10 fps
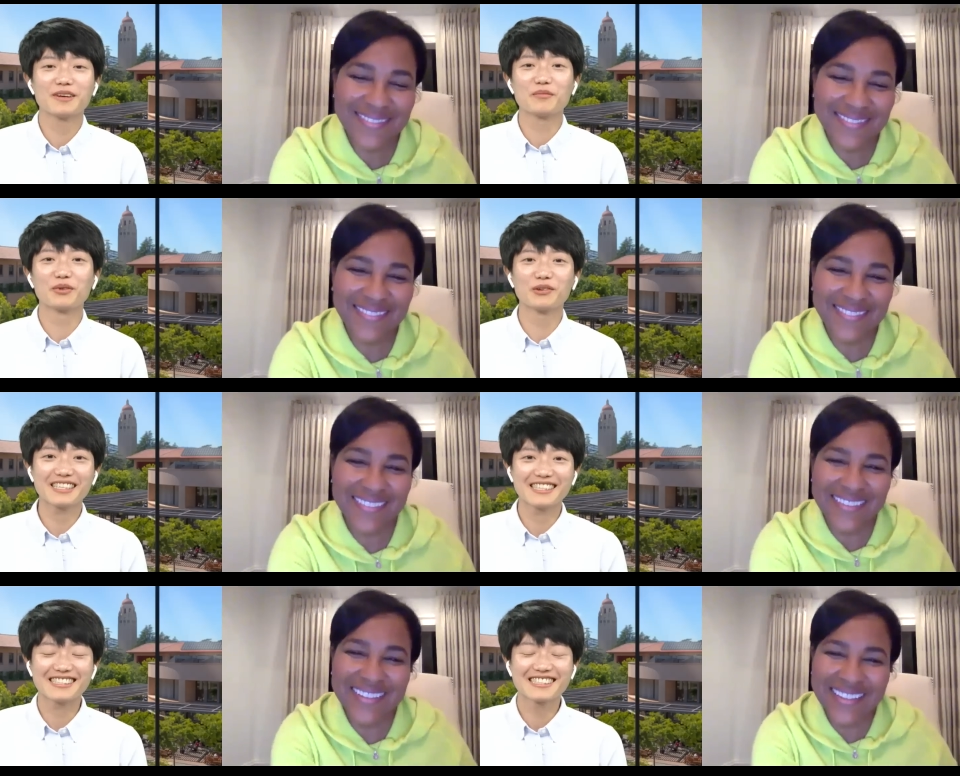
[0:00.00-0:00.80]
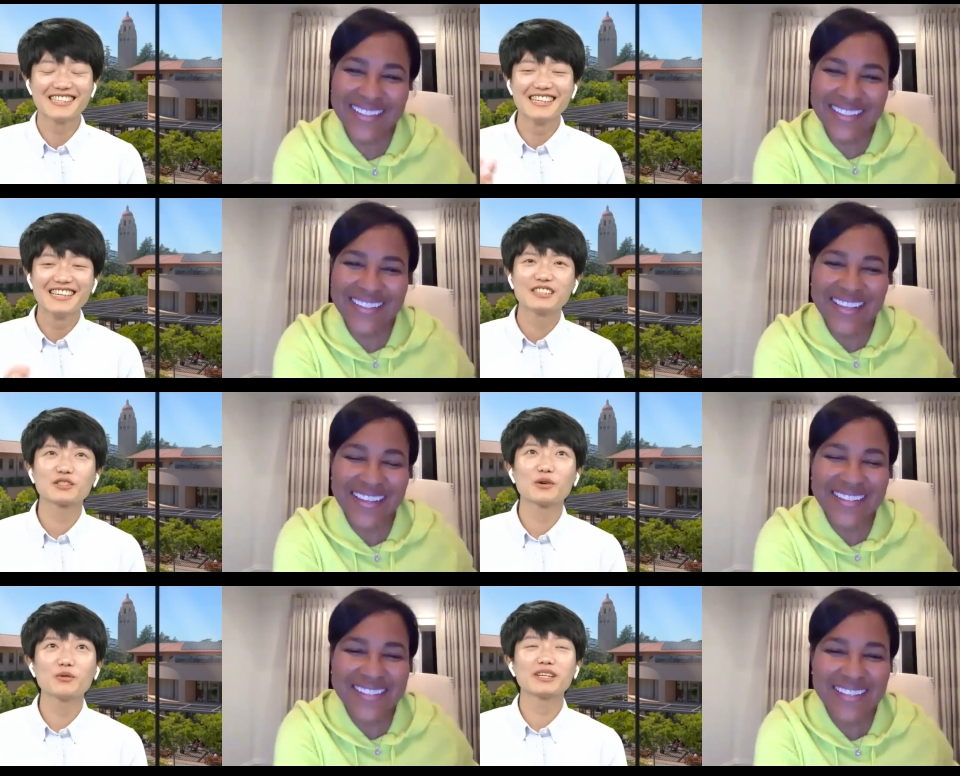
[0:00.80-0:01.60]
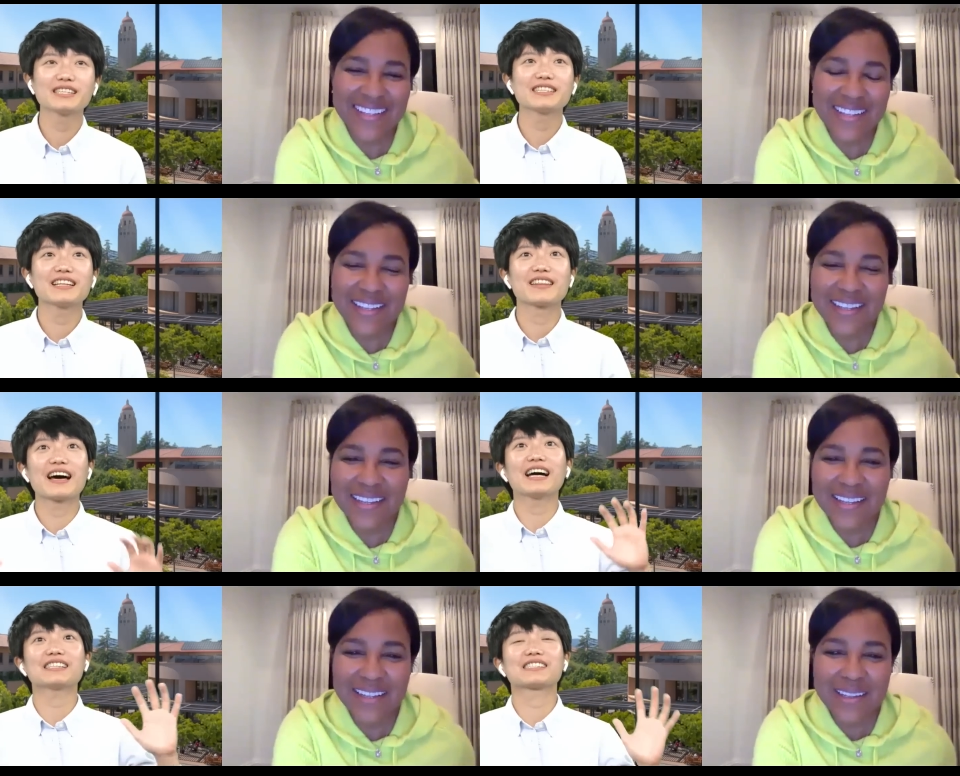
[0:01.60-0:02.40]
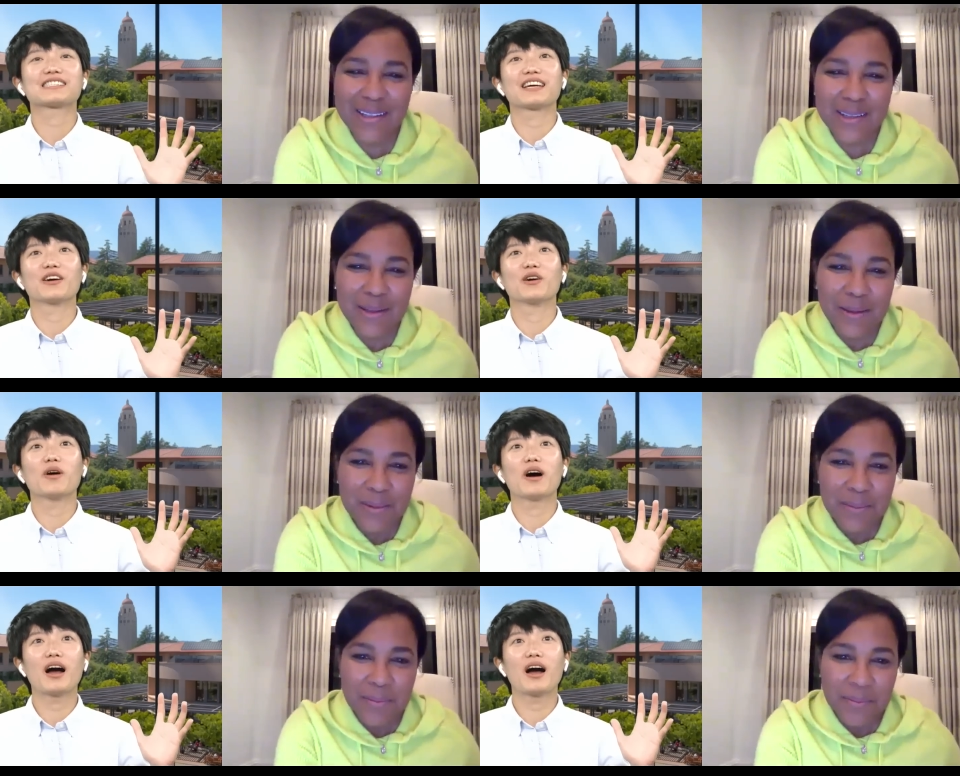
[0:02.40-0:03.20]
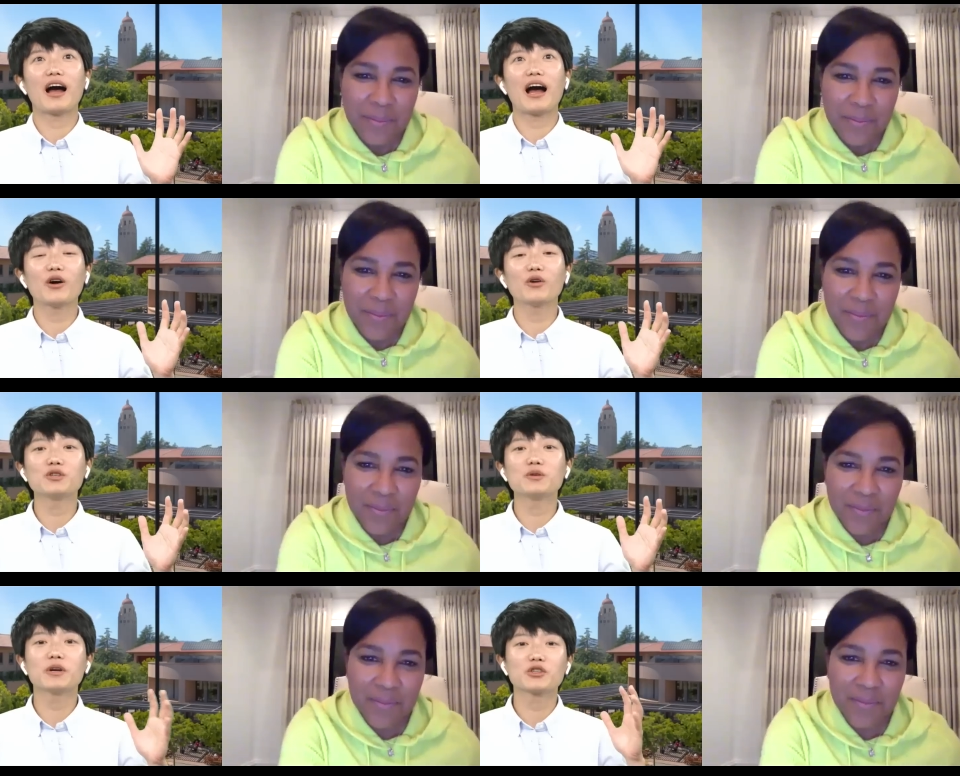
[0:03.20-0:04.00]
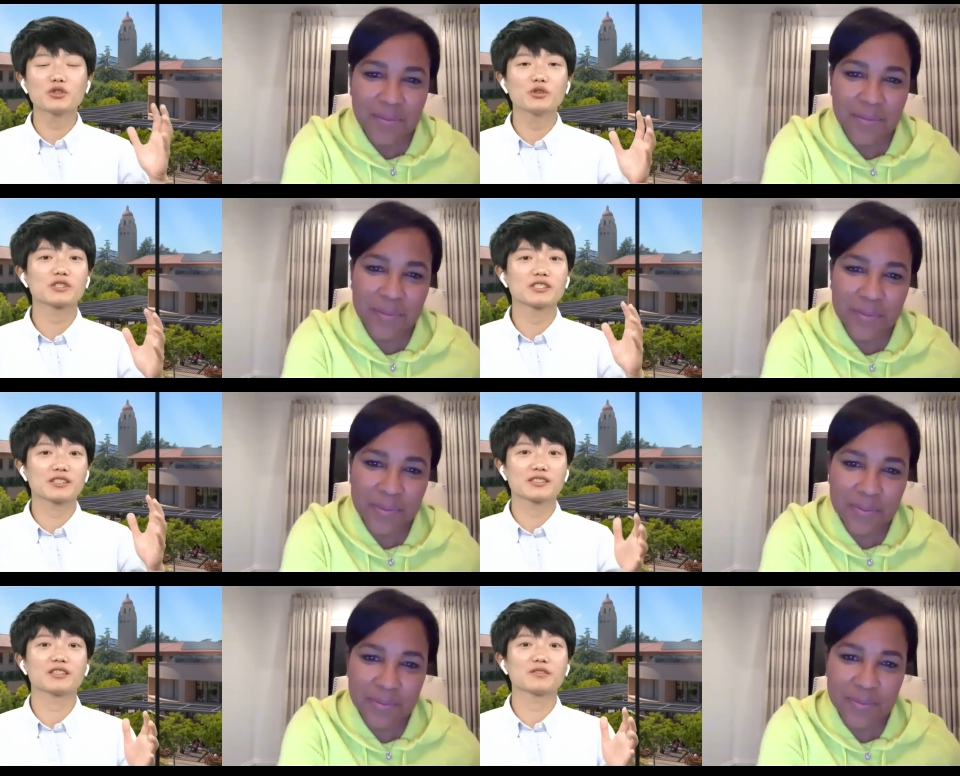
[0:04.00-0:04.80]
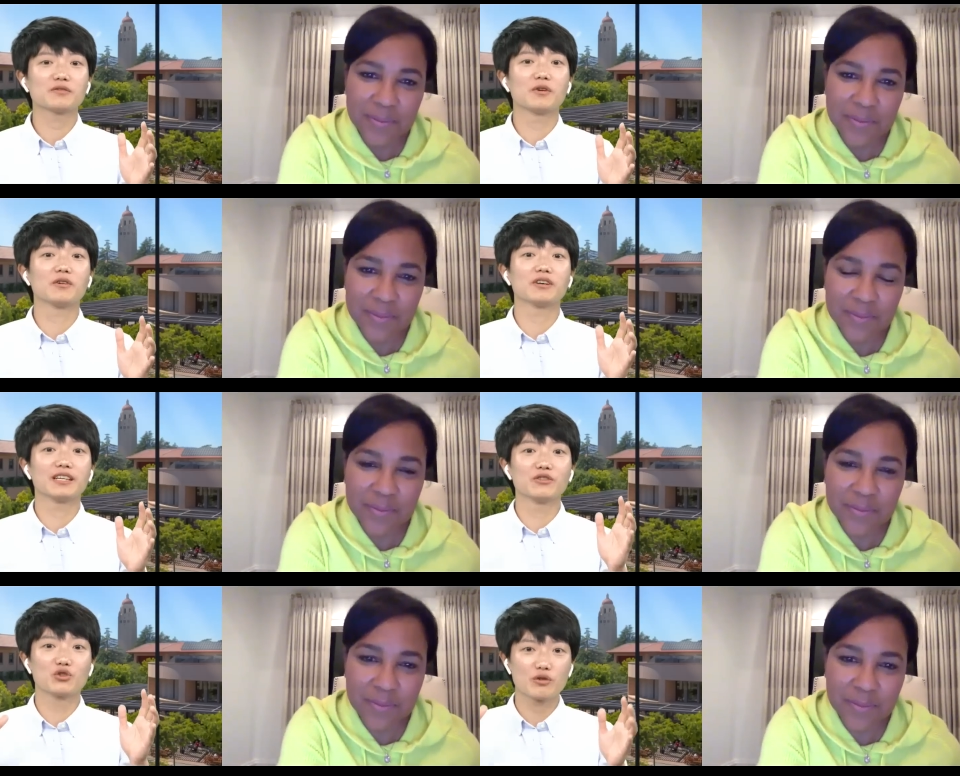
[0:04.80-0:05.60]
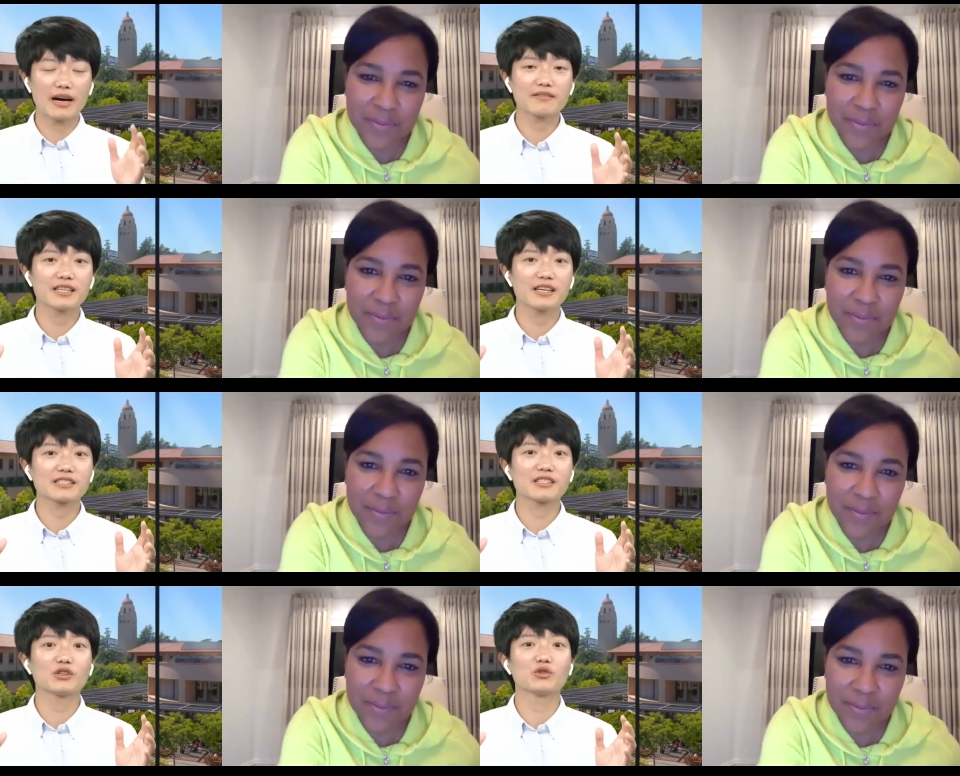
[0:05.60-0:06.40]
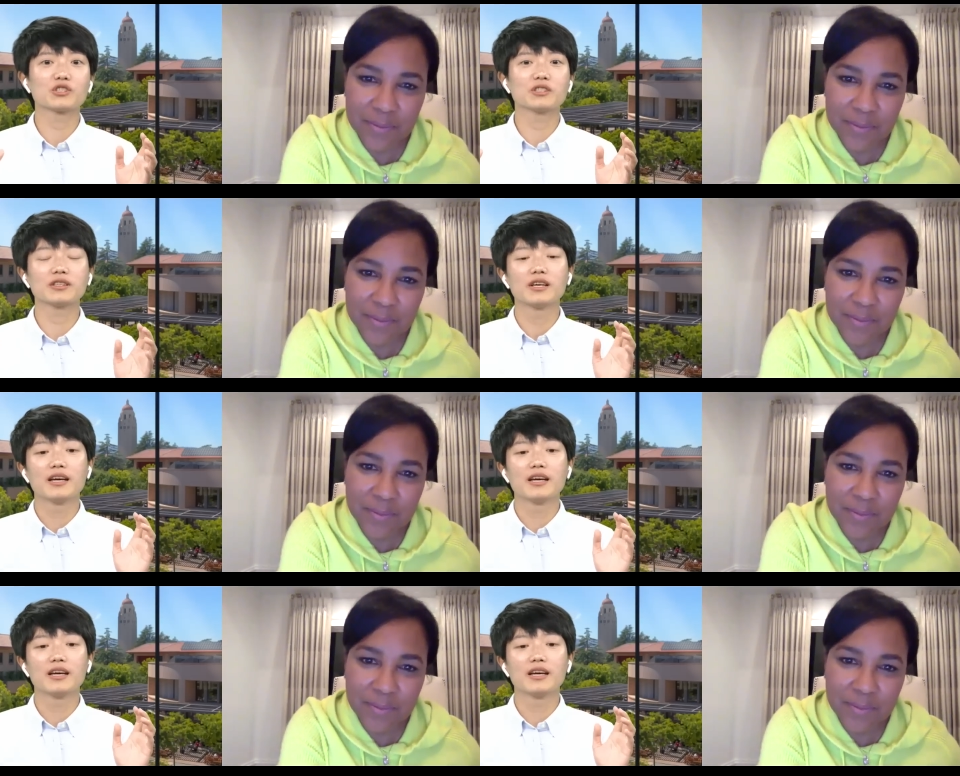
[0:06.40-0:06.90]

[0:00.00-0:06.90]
Speaker 1: employees. Yes. So when it's at that scale, how do you make sure you're successful in driving execution